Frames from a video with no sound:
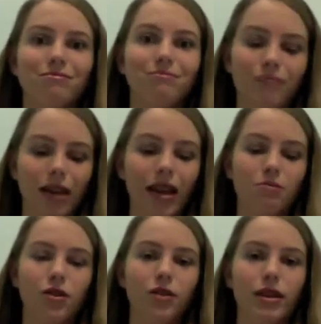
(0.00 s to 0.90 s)
Michaela
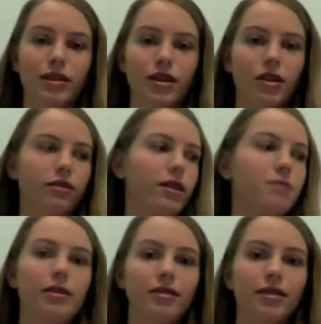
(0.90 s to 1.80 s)
Maroney's hurt. I
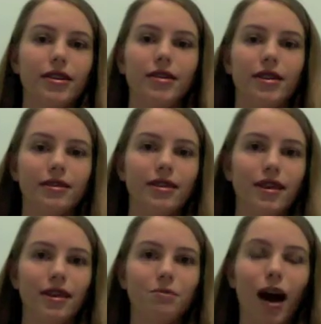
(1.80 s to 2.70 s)
mean, seriously,
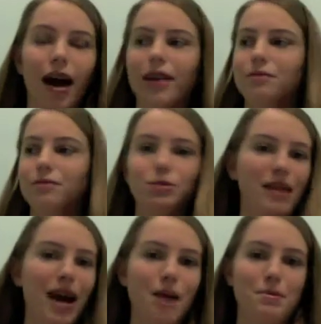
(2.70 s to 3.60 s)
why would you be
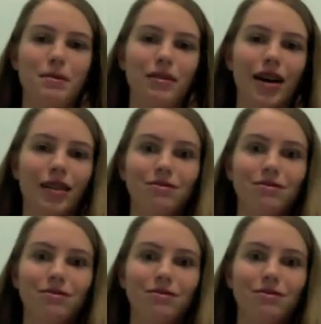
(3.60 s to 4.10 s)
happy about that?